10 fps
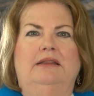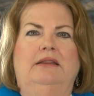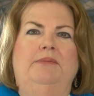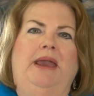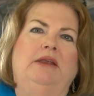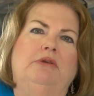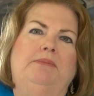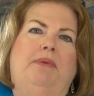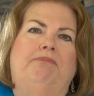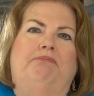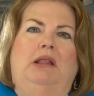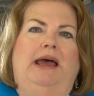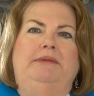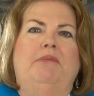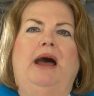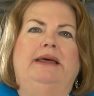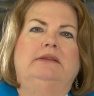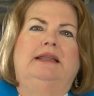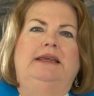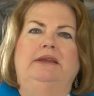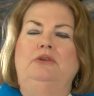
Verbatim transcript: The man replied mildly,